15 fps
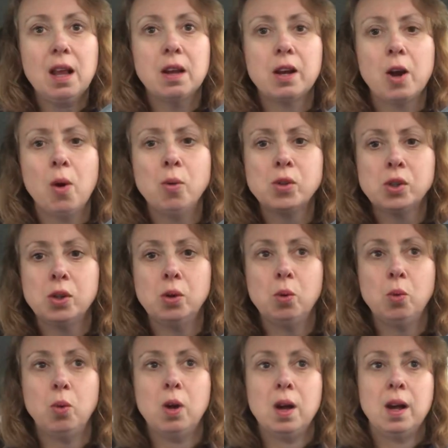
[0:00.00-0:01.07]
Go
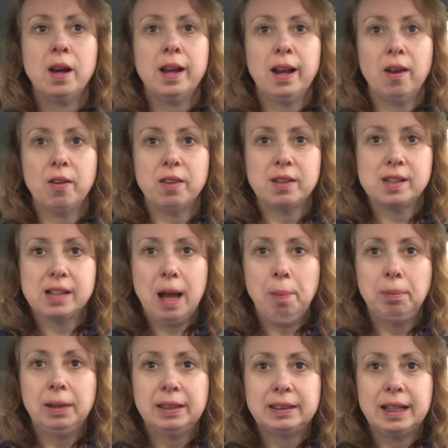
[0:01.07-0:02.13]
to, stop
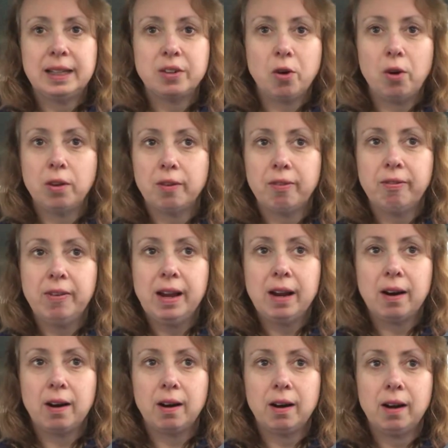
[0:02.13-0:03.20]
listening to all the
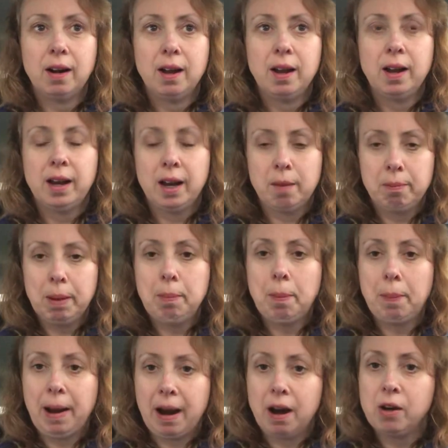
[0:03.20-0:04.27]
fear. Be
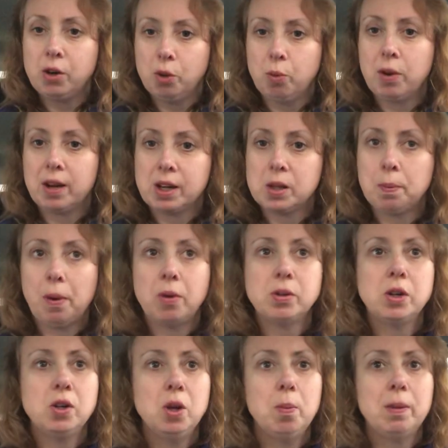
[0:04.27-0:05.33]
prepared, do what you're supposed
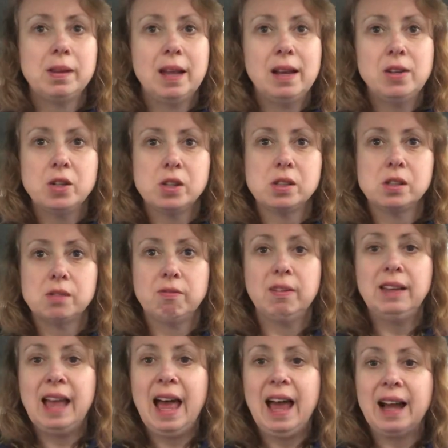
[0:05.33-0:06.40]
to do, but then just
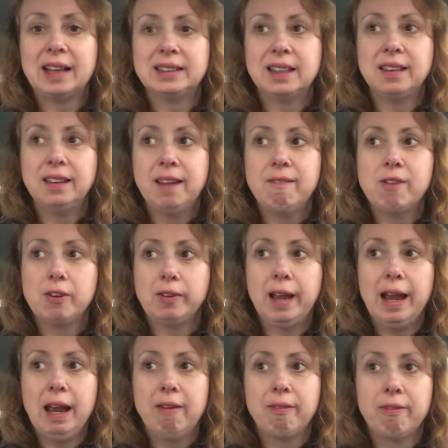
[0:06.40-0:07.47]
relax and live your
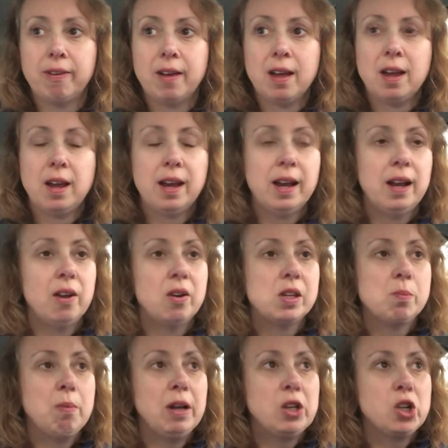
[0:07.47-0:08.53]
life, as
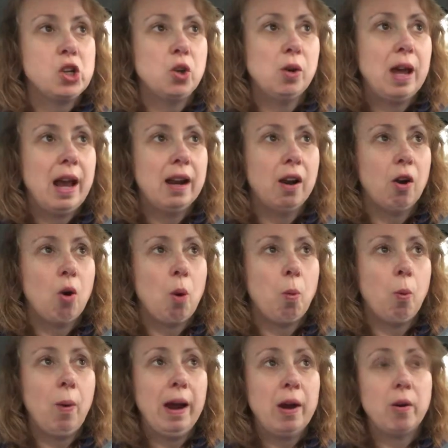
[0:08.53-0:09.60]
much as you can in a
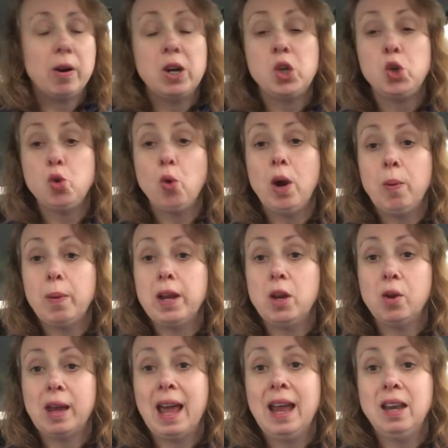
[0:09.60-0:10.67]
normal way, or enjoy what
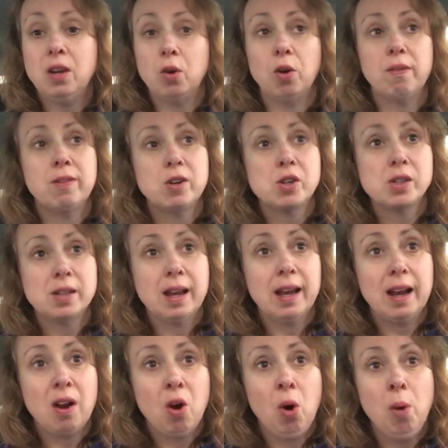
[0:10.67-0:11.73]
you can do. If you're stuck
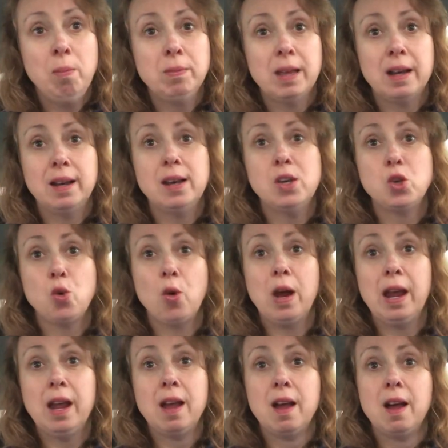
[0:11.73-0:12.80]
at home, then enjoy